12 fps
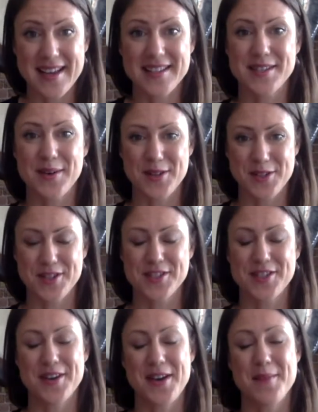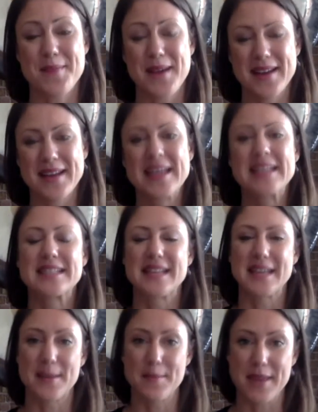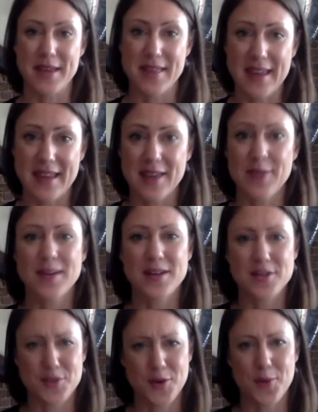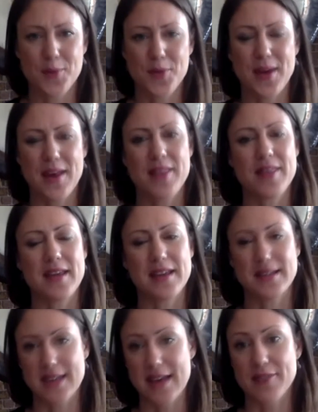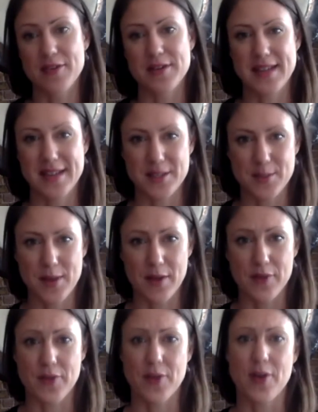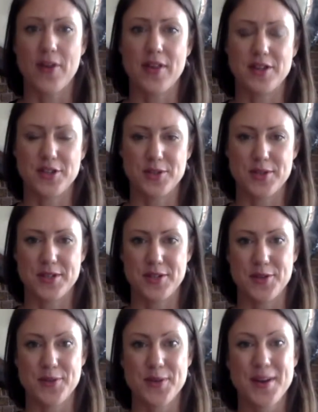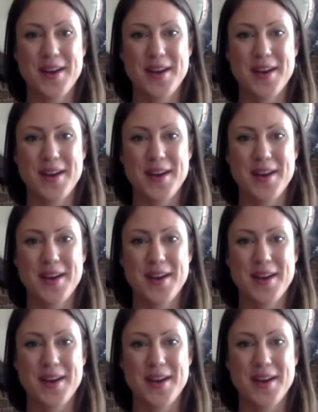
So I'll just start out by saying a big thank you. And I do hope you get thanked every day as well for all that you do.